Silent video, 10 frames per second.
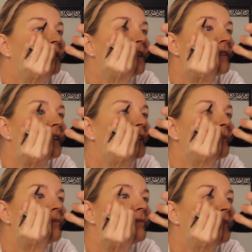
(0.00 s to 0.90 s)
not that
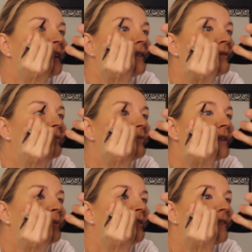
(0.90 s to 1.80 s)
I'm, you know,
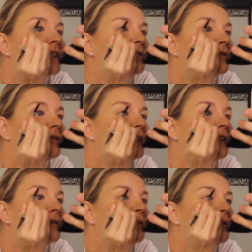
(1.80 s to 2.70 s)
a professional or I
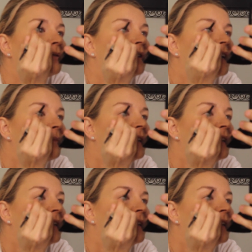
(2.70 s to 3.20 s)
know a whole lot,